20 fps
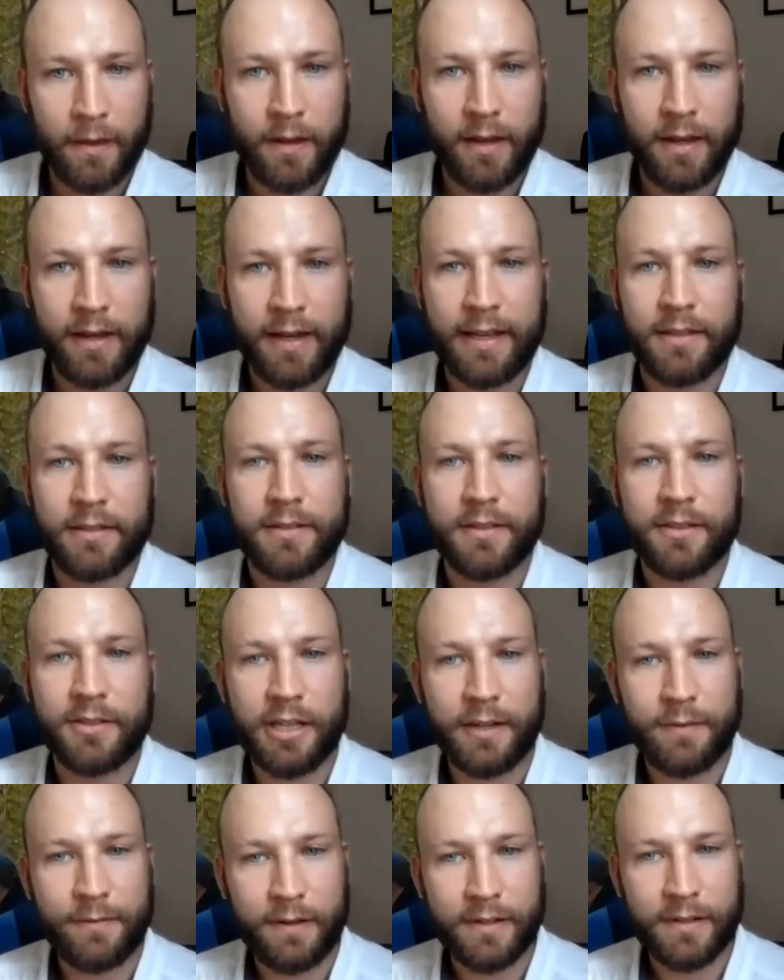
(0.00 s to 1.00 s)
against the
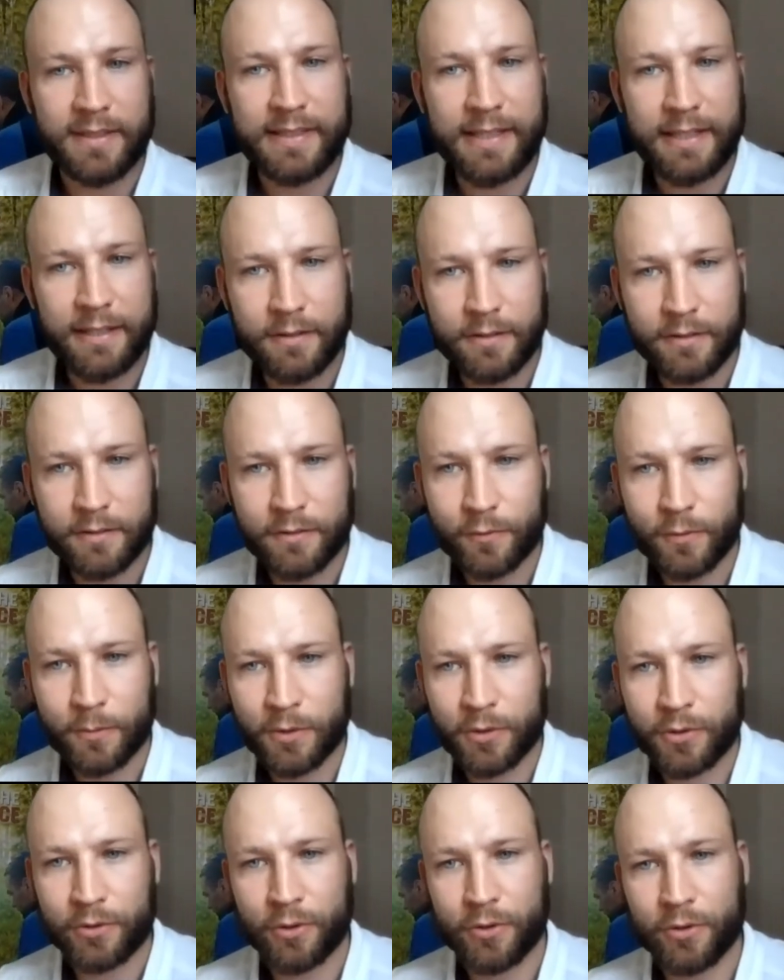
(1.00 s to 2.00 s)
geophone's distance from
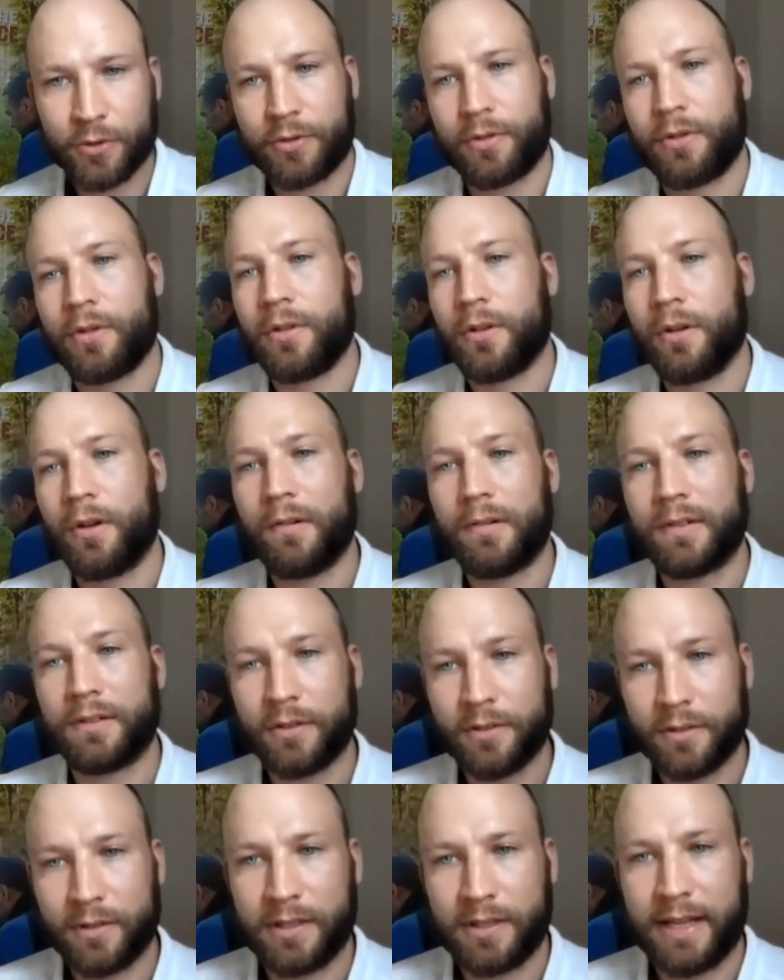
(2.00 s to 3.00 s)
the source on the
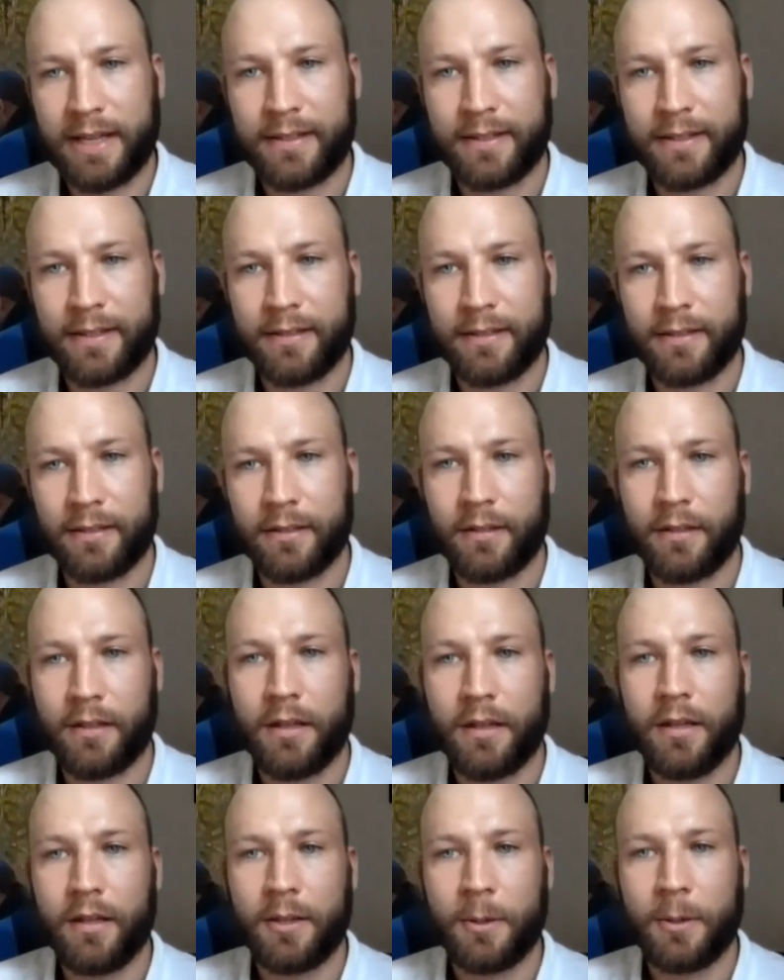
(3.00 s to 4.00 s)
horizontal axis.
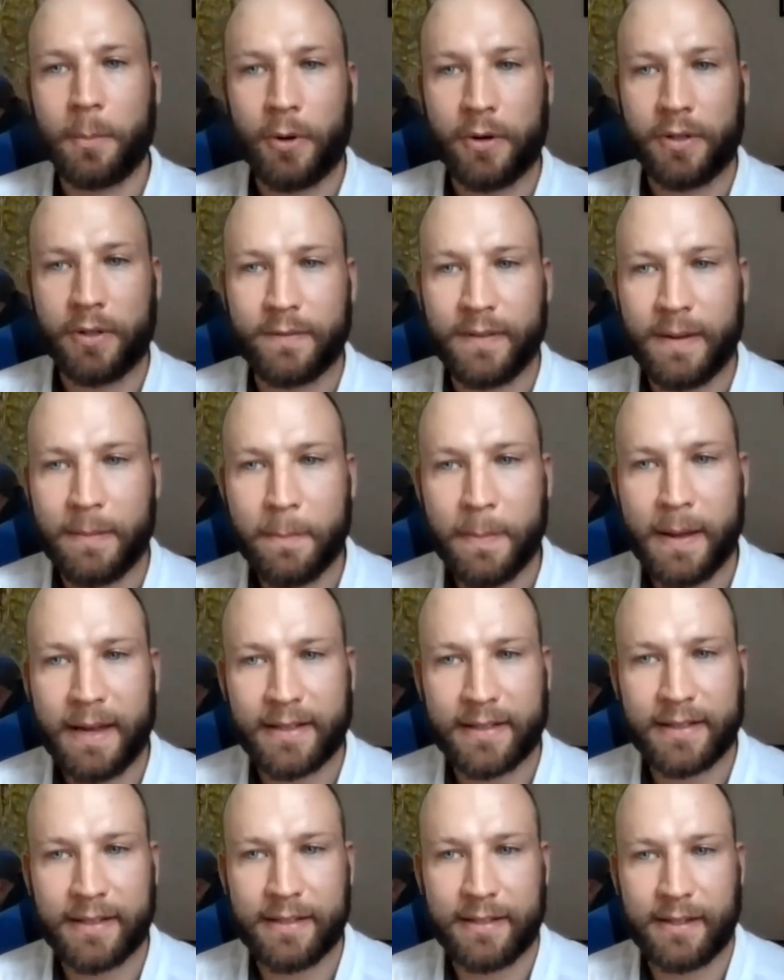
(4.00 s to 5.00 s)
The point of
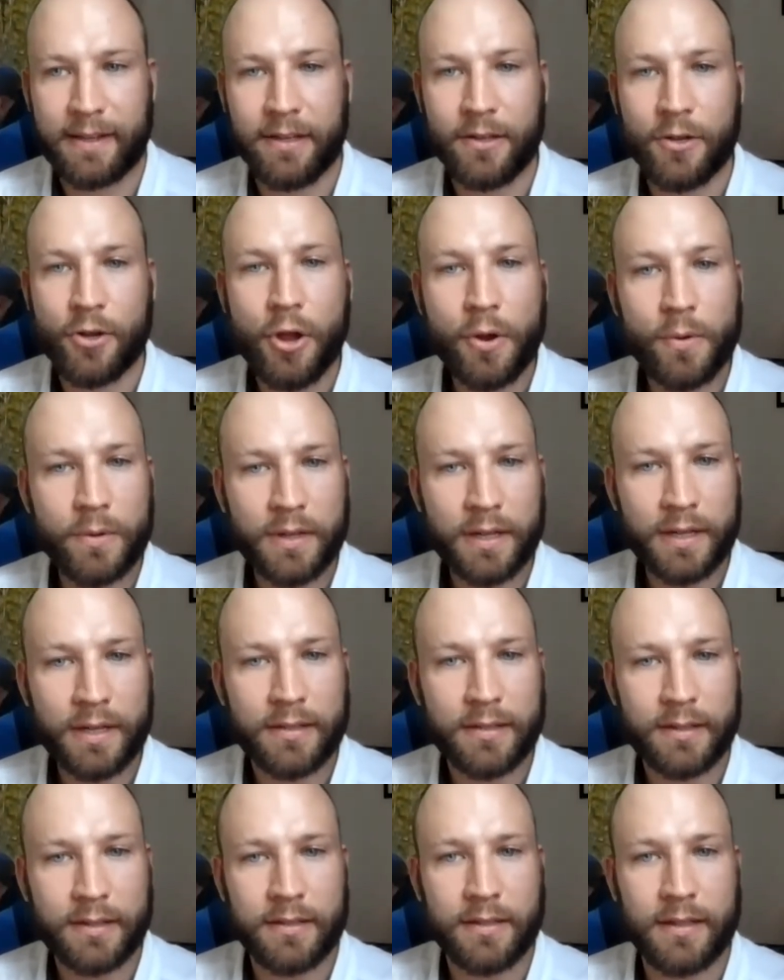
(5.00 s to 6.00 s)
impact is at a known
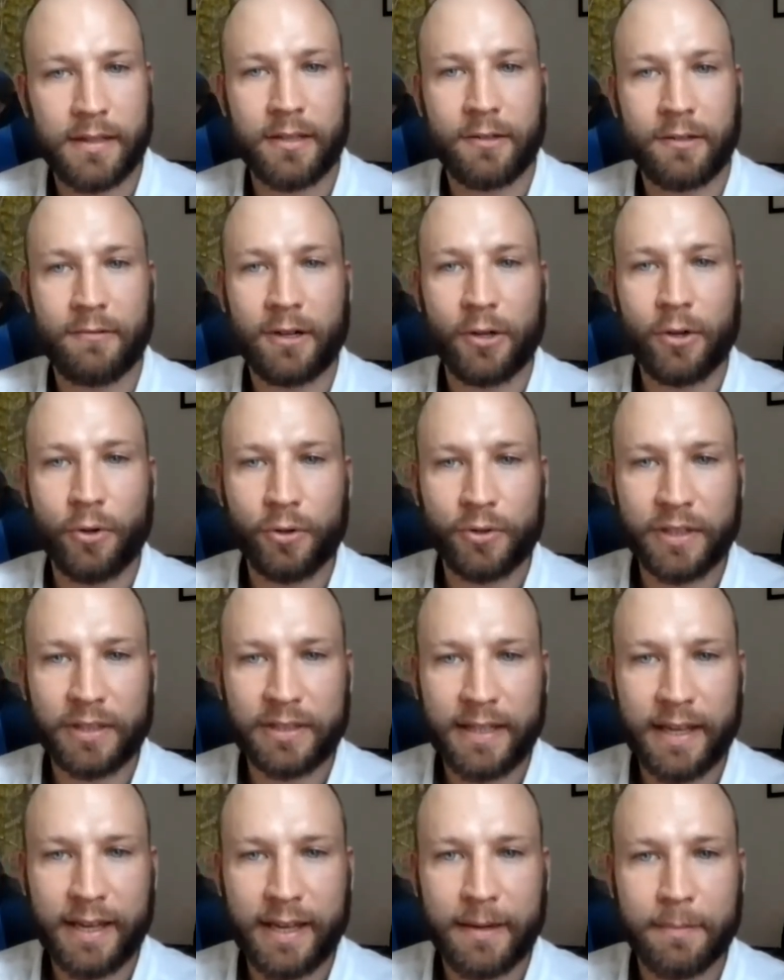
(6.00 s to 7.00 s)
distance and the recording
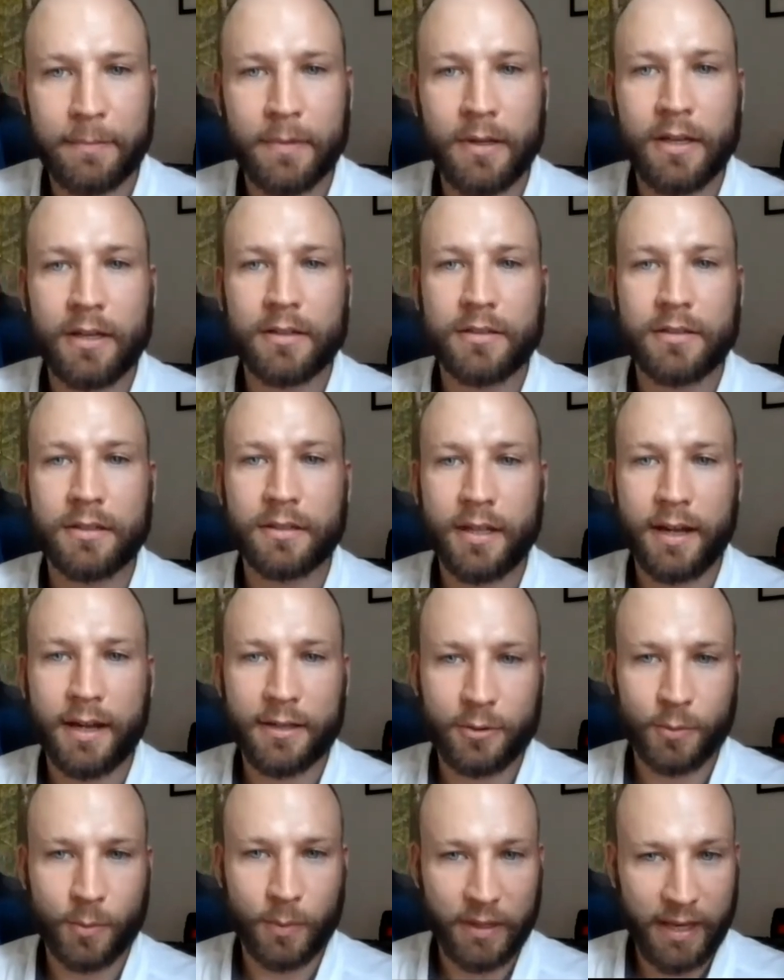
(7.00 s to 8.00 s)
time
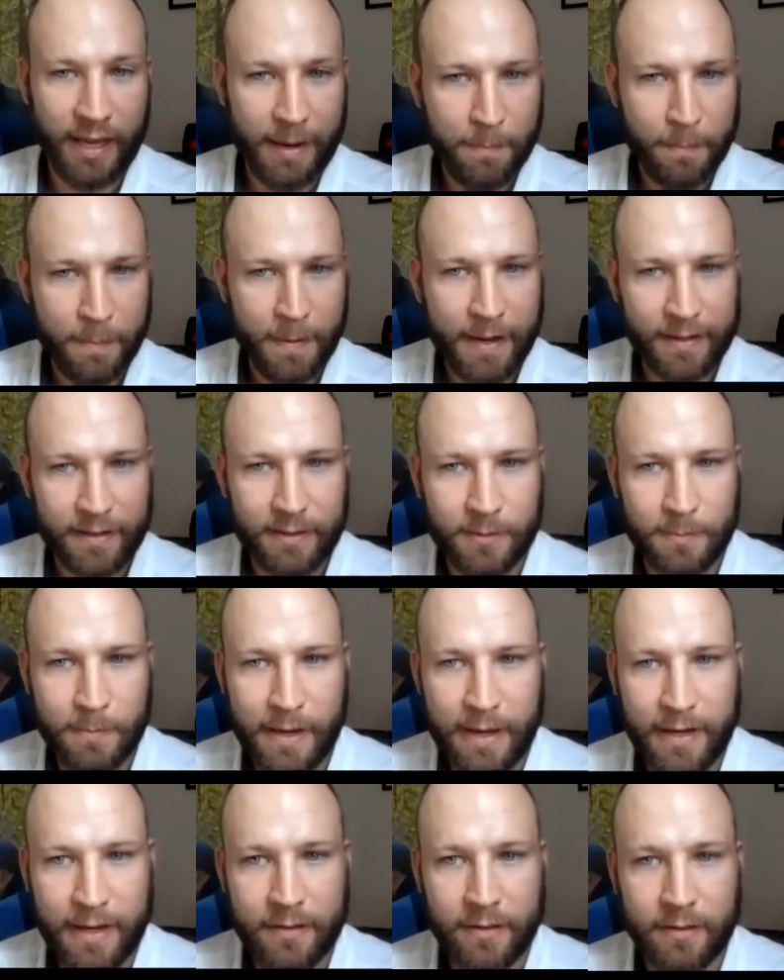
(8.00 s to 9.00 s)
starts when the impact is
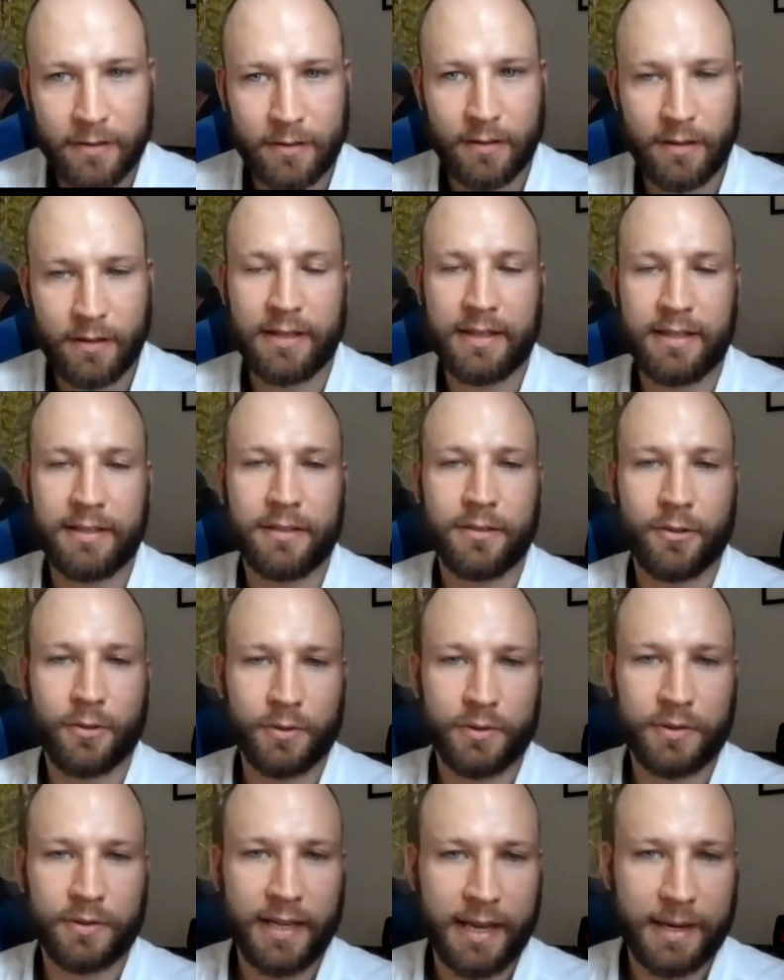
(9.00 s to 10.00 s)
made. And this is
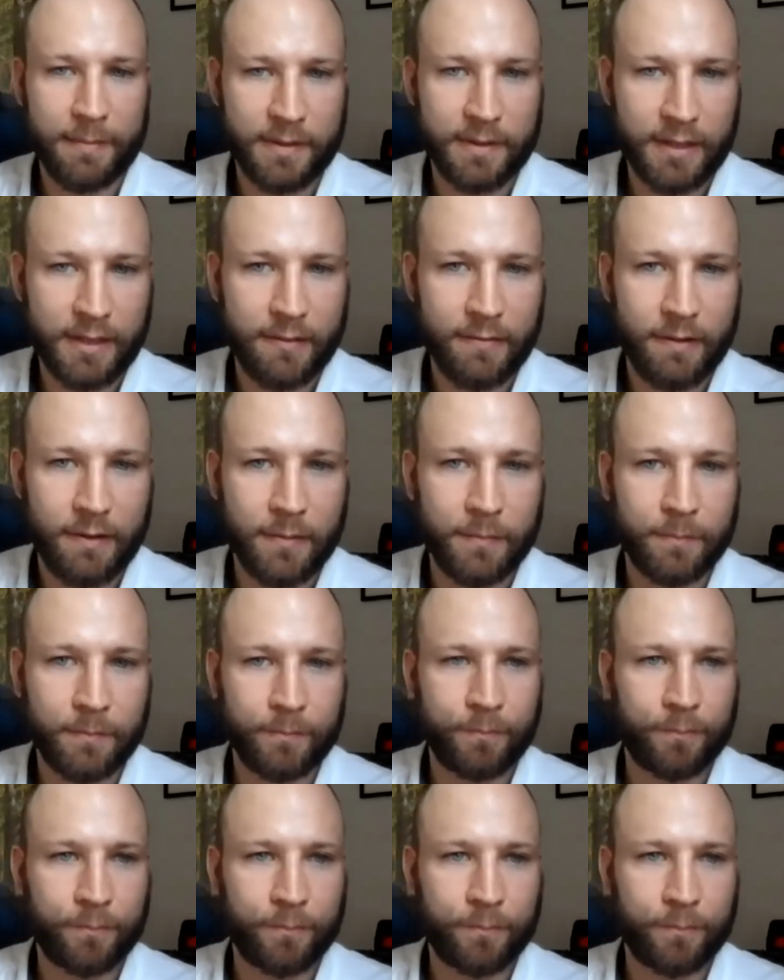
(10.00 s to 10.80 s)
called time zero.